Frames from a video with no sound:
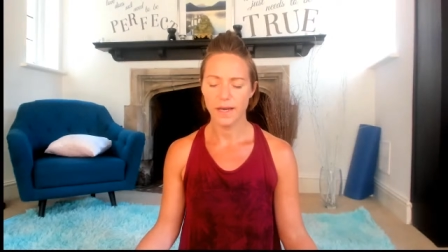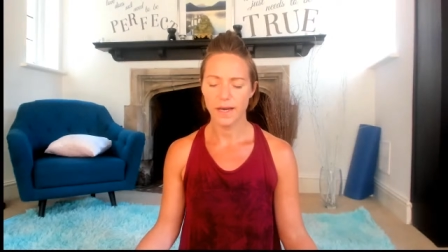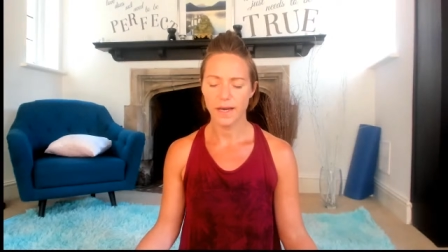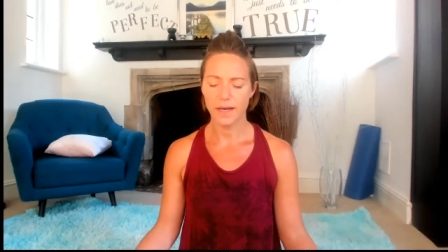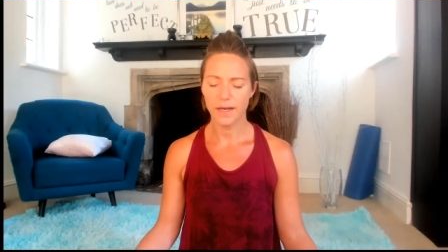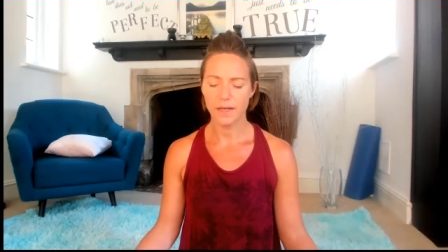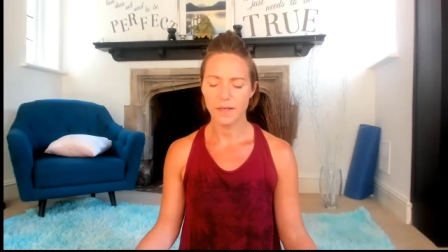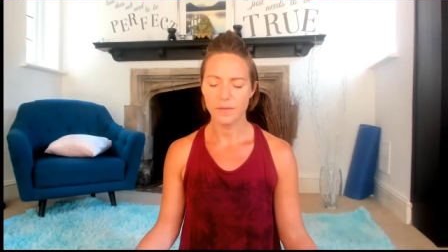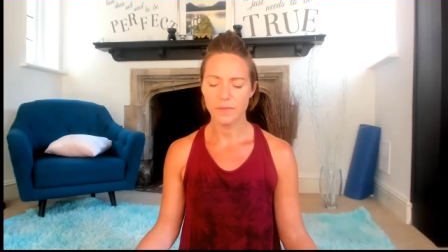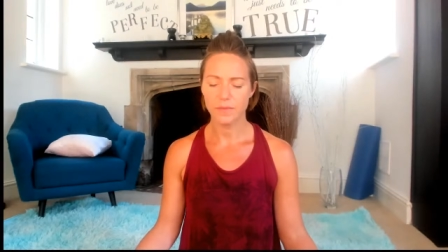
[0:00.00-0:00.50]

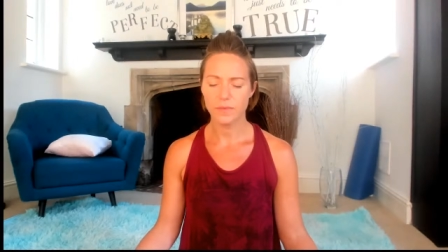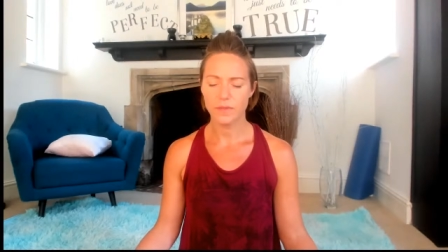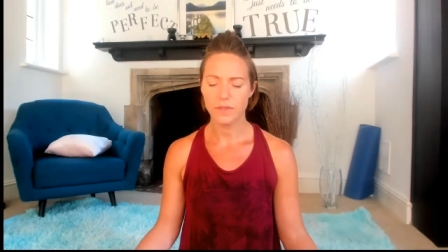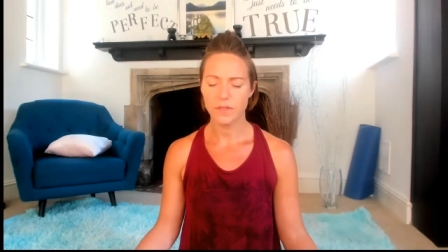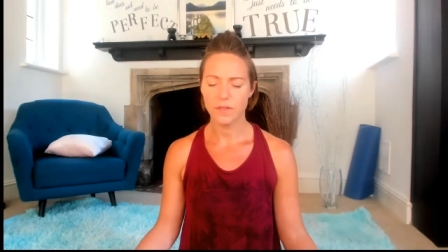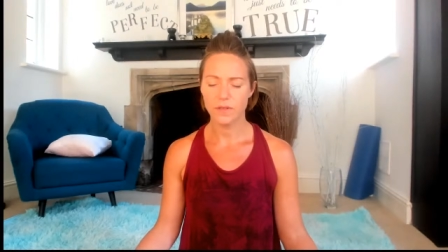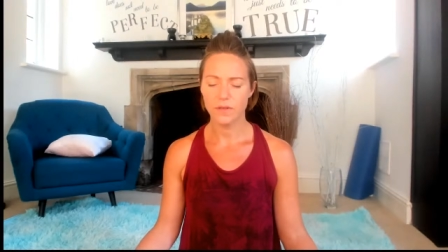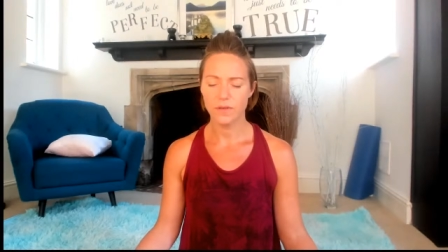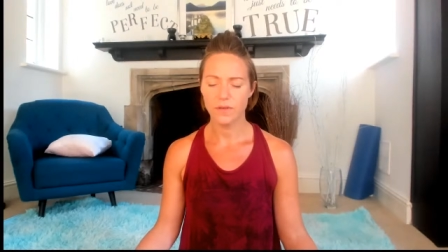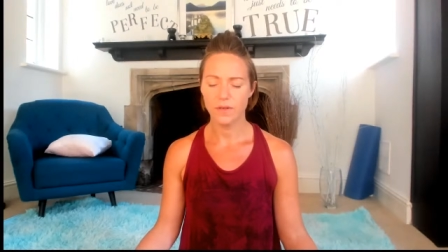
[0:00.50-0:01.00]

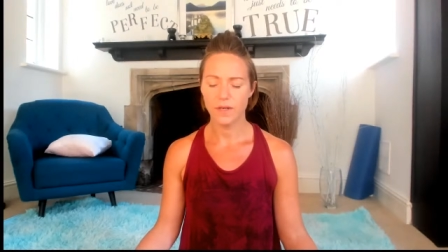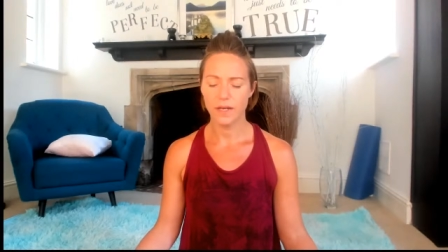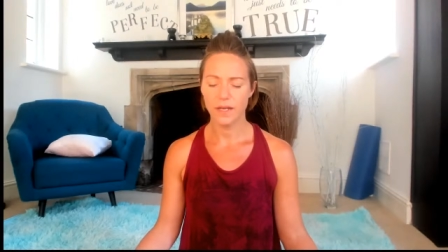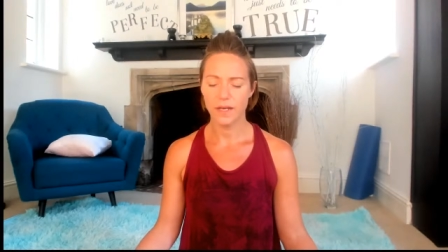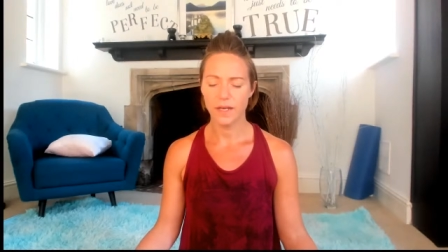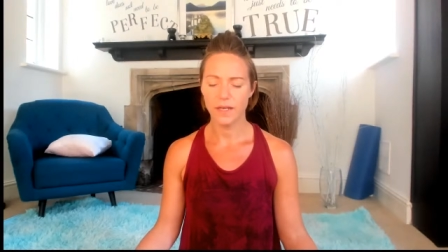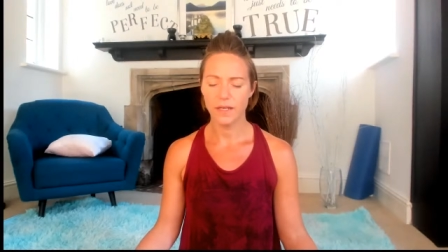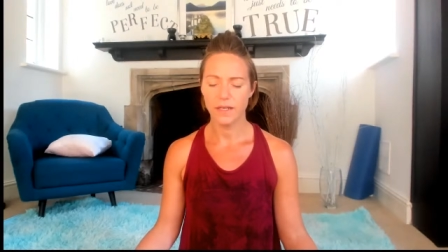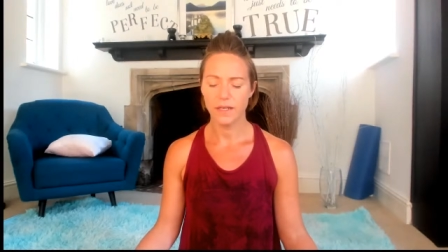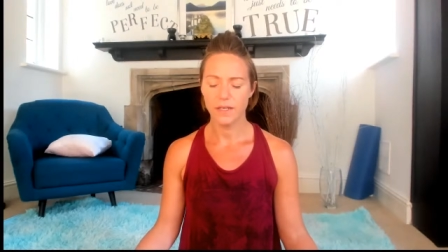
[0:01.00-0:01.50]

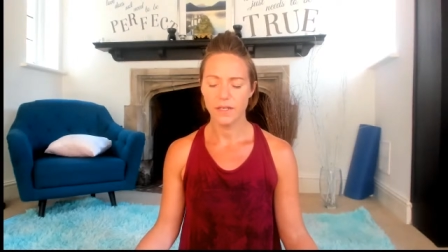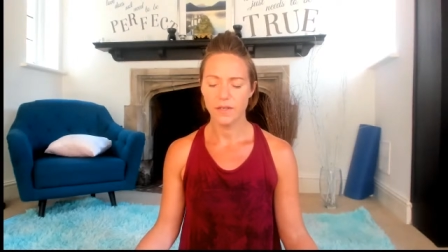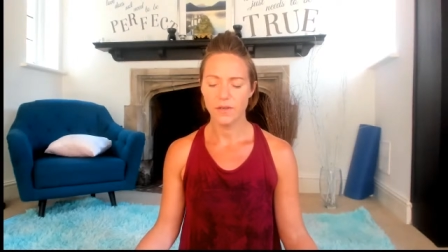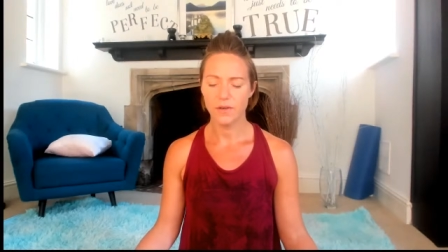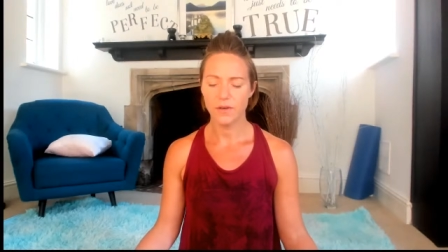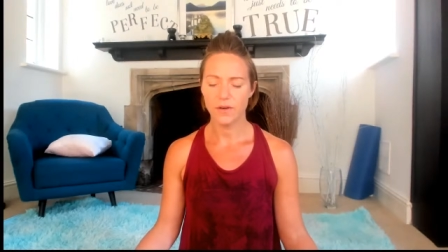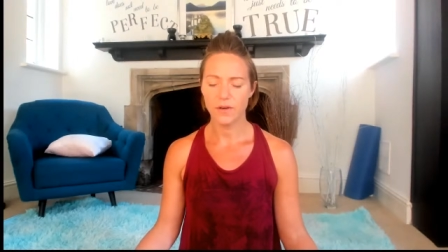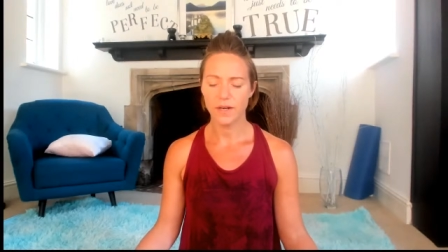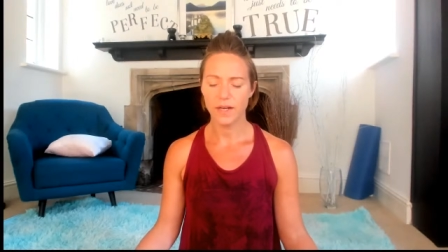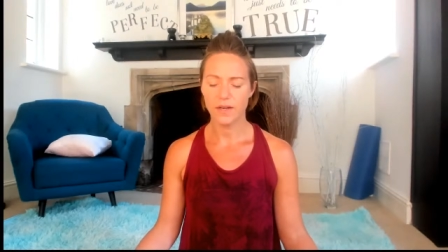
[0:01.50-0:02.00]
absolutely, you
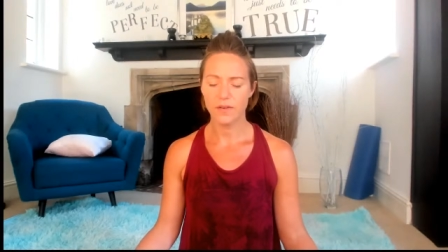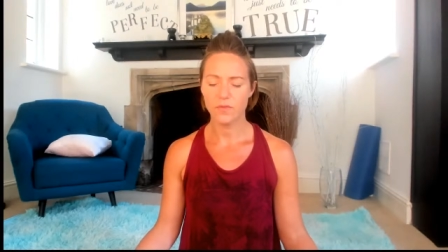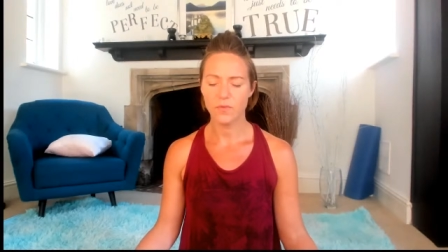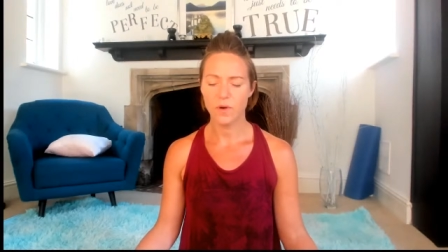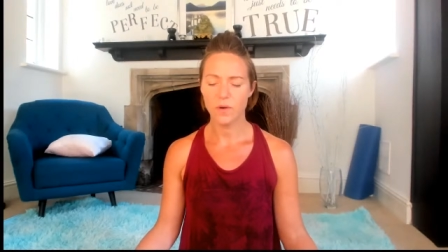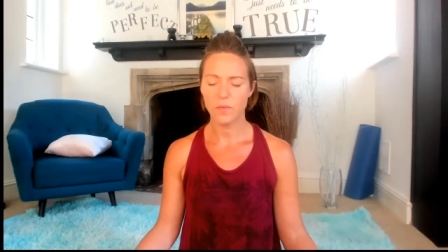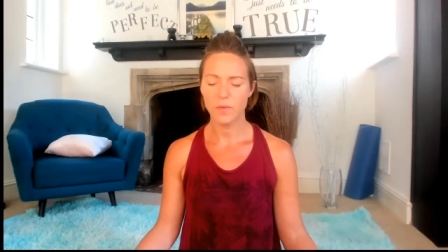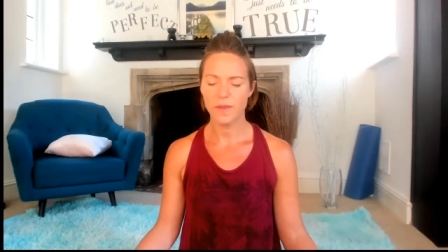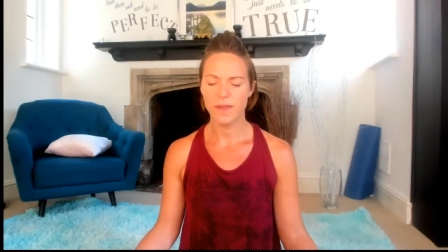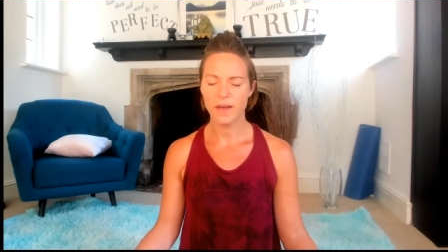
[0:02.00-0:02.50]
can't have
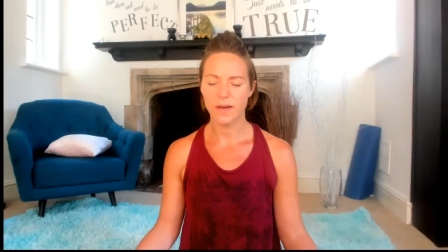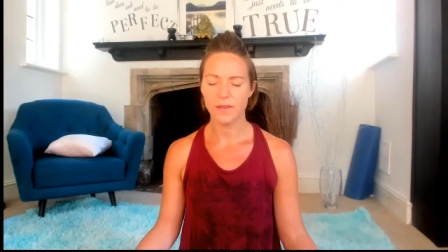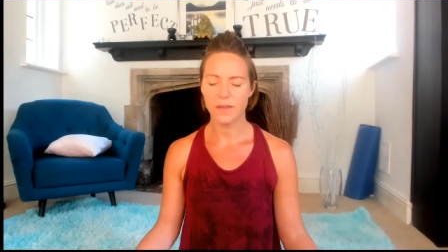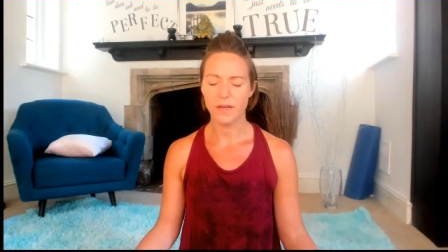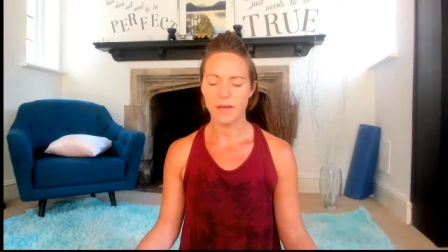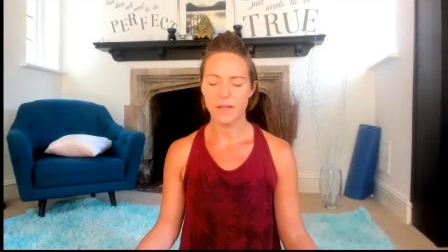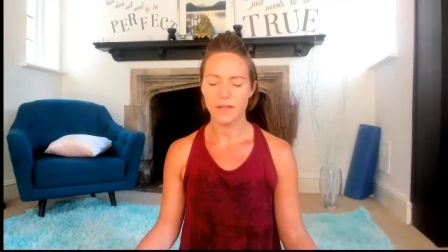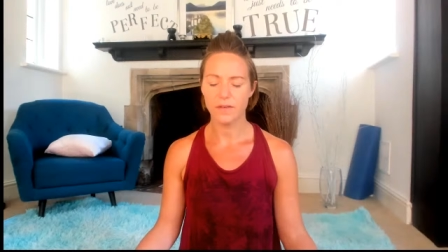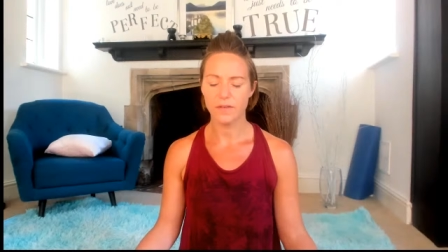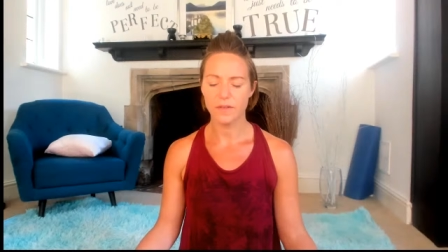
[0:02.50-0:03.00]
one without the
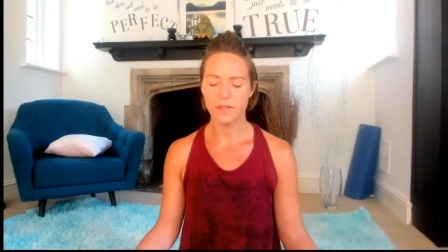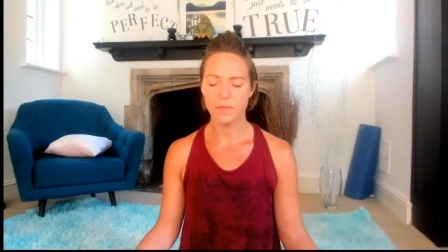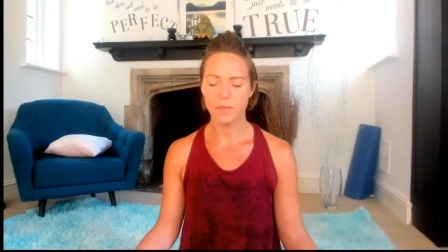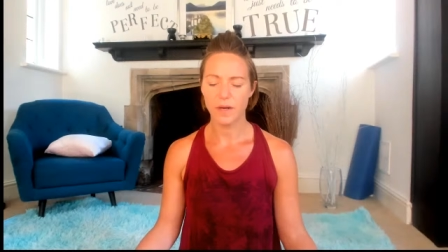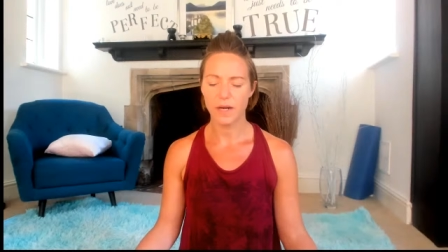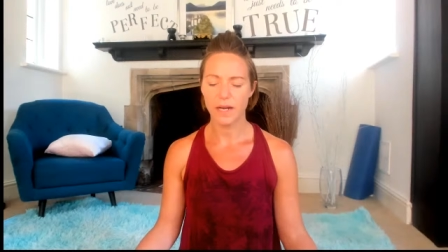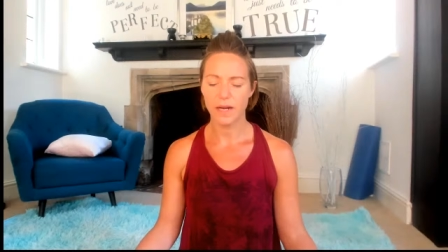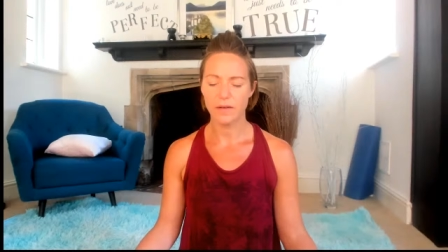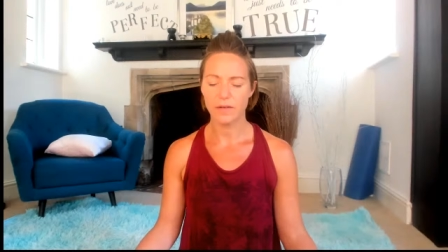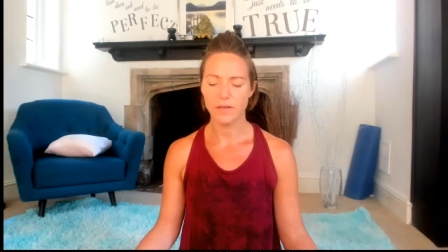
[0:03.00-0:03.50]
other. It's
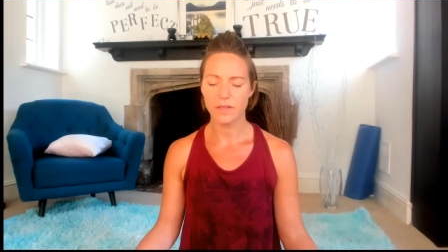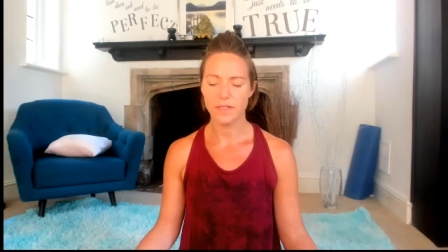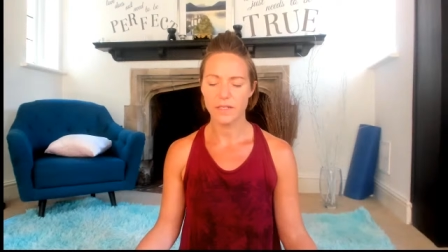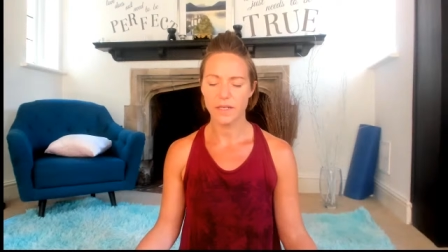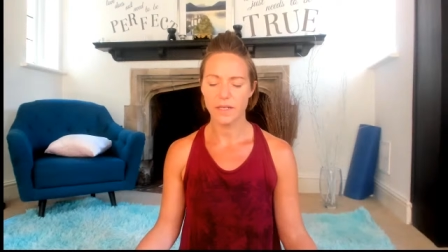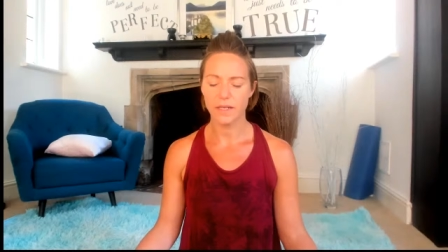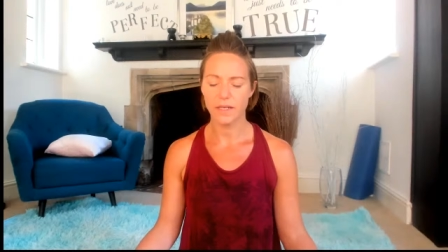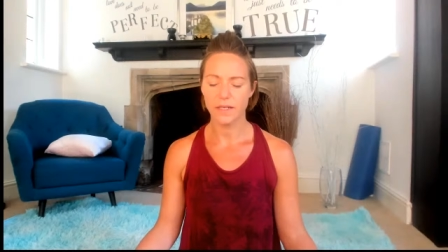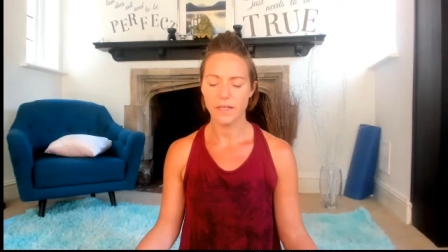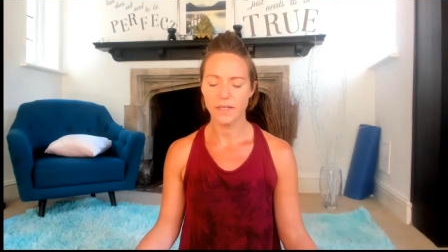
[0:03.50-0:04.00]

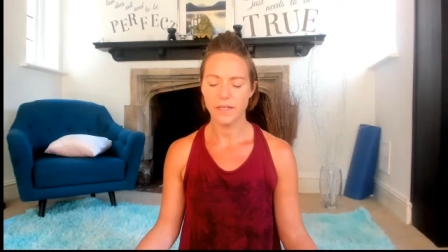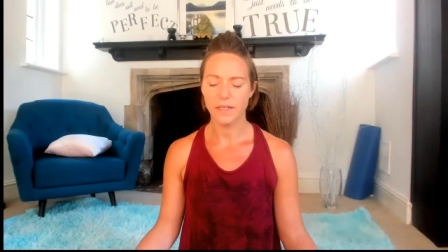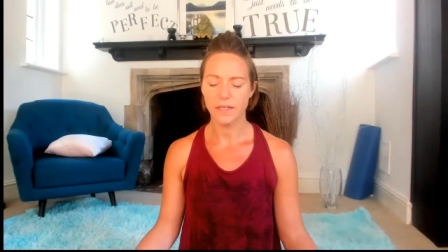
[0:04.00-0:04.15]
polarity.